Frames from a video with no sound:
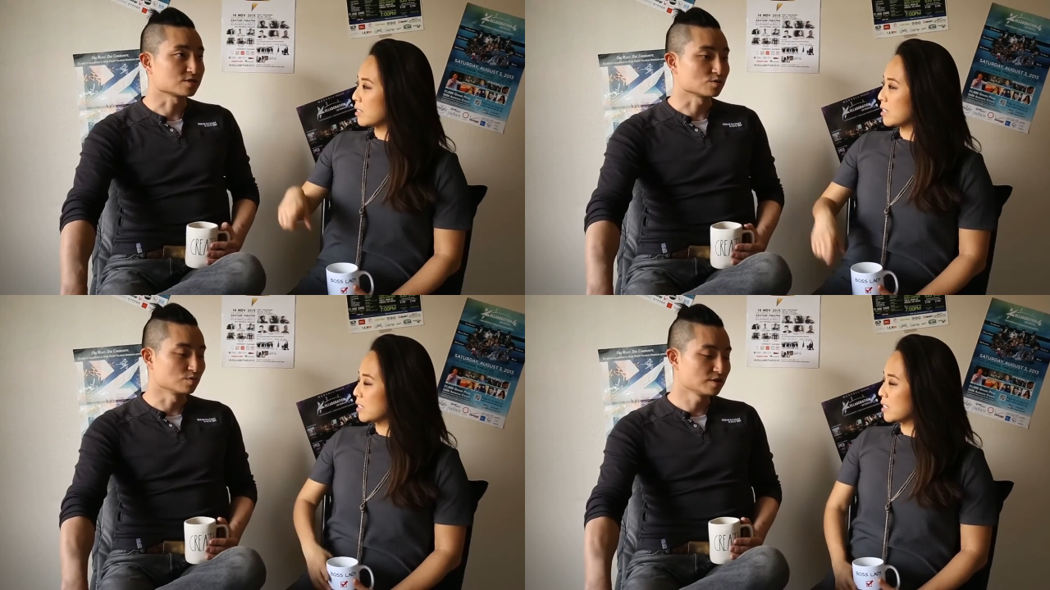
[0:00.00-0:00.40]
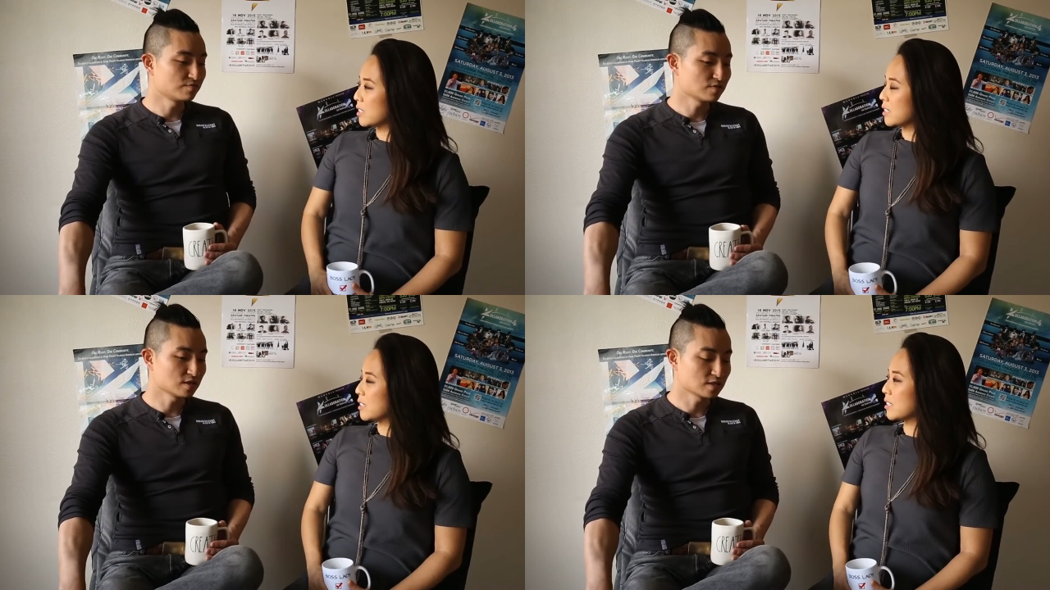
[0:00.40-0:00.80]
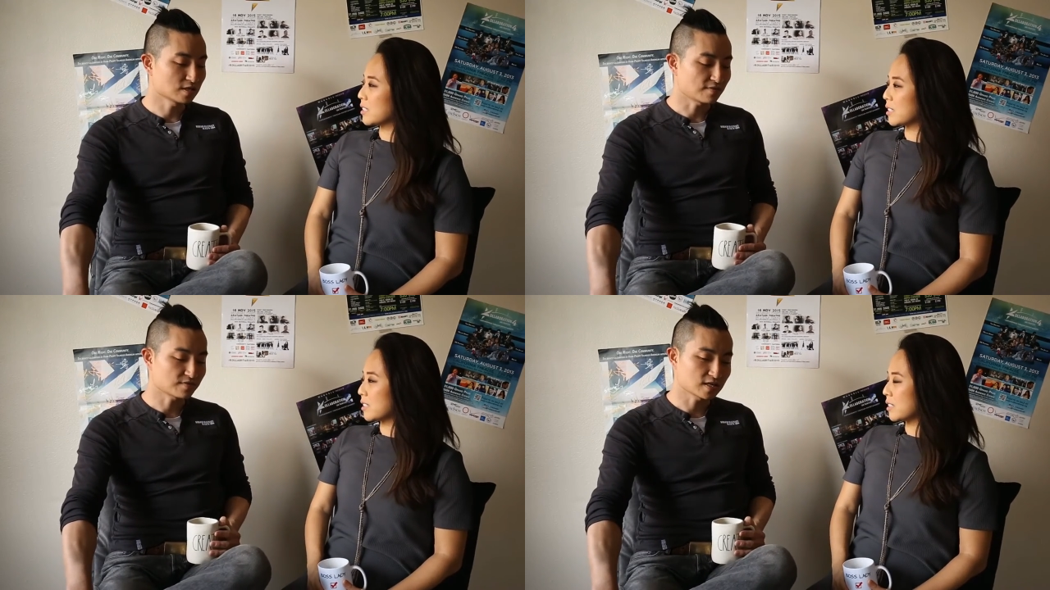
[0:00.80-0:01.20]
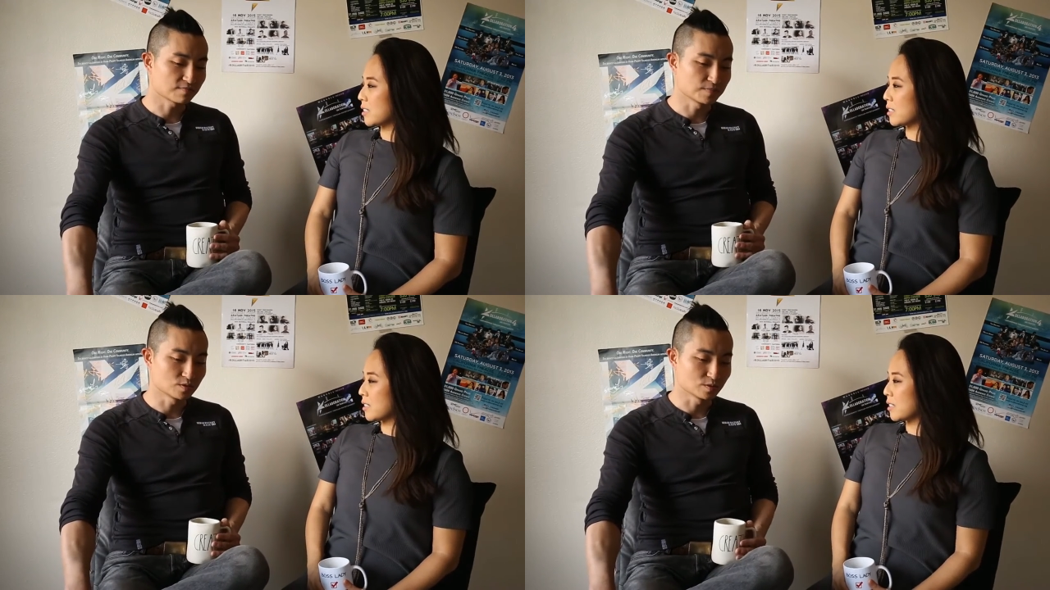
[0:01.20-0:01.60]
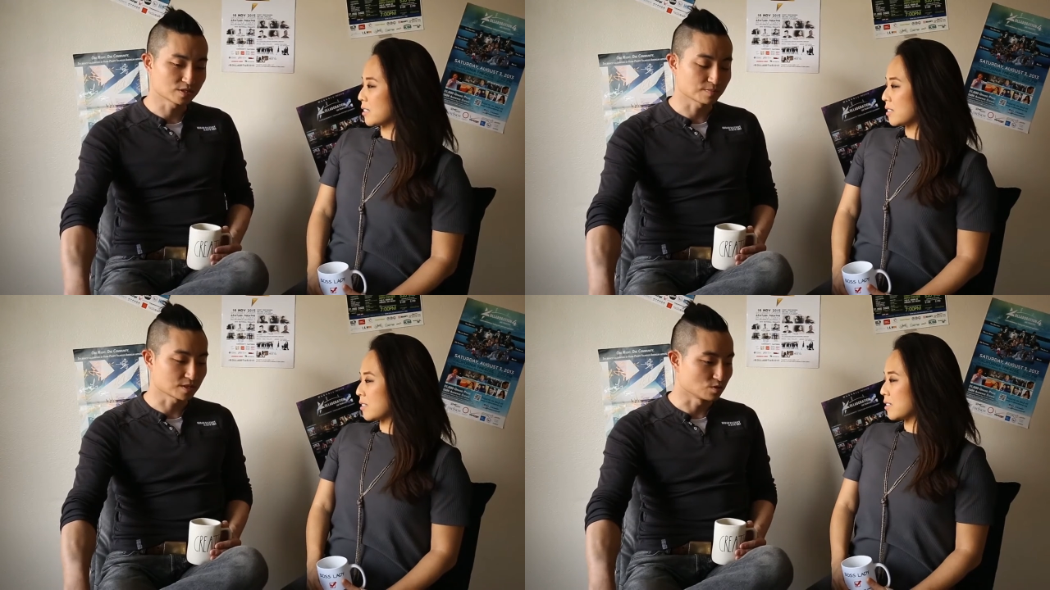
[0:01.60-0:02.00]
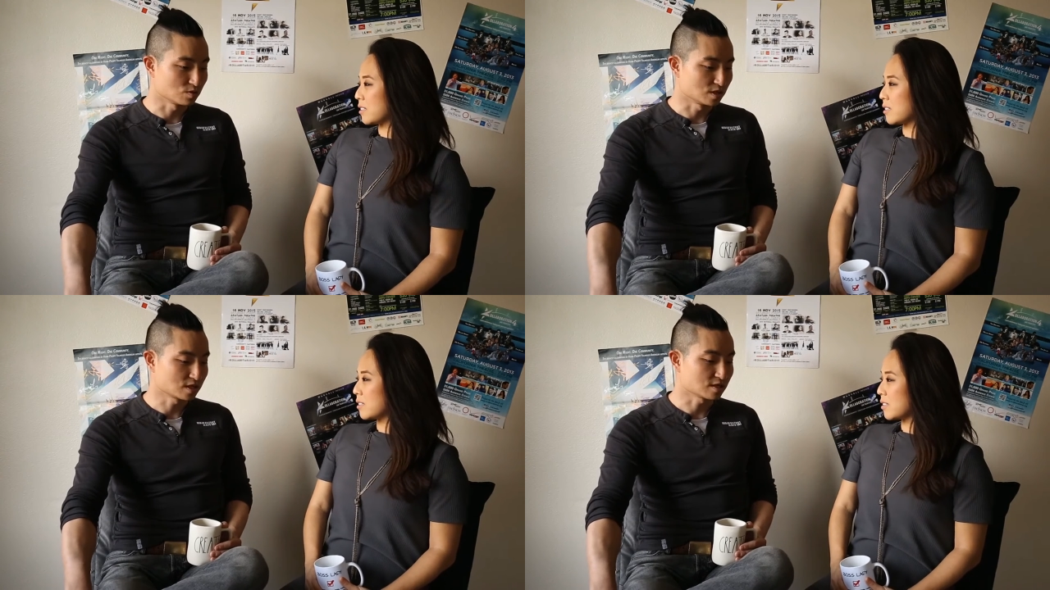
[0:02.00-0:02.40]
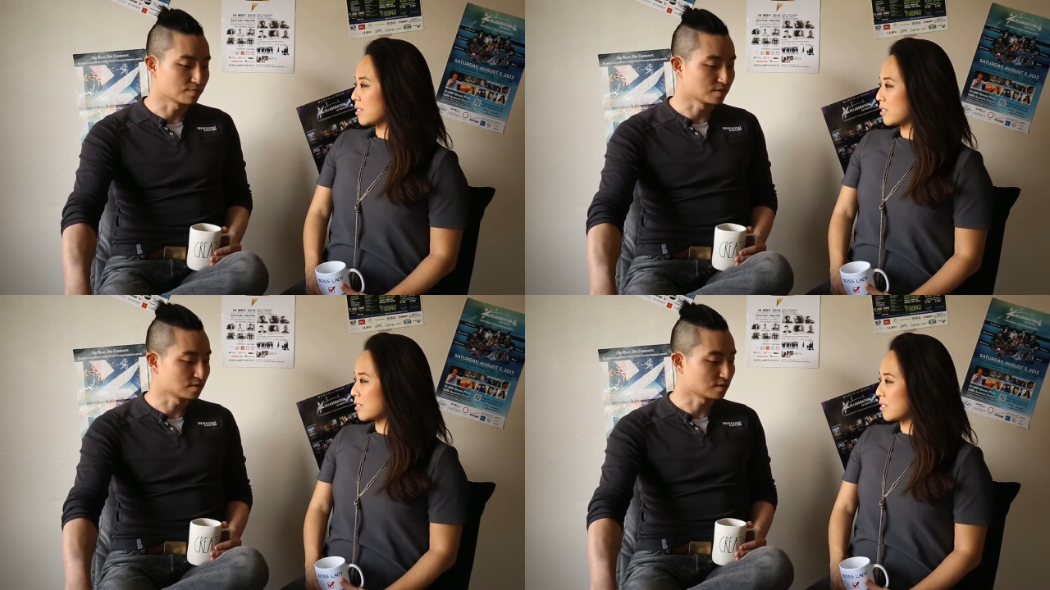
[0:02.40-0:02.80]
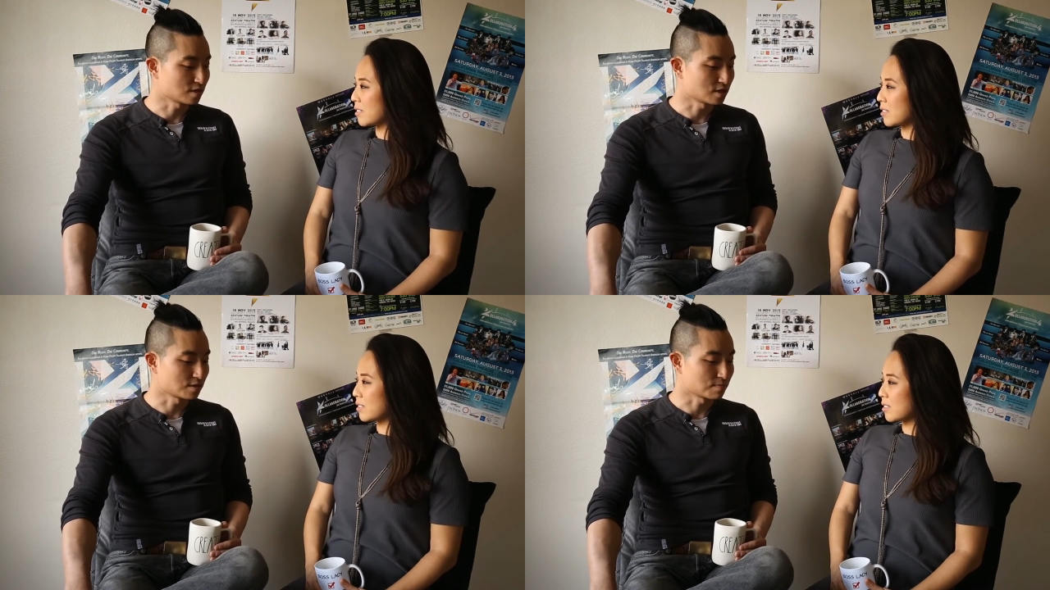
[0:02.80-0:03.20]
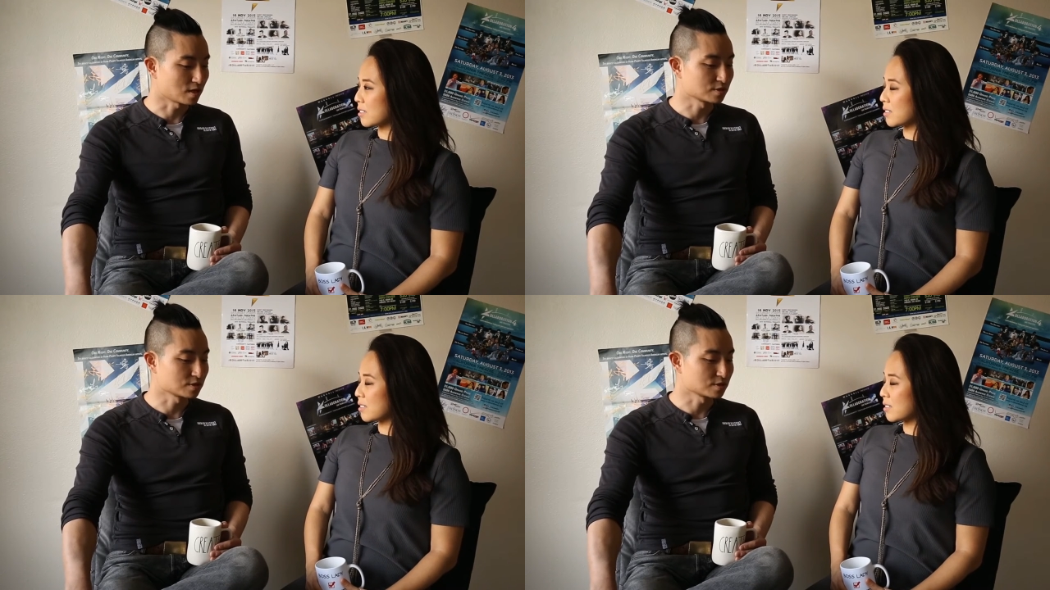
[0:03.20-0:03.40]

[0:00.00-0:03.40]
Speaker 1: so we've uh, i've kind of been doing something unique i've been um,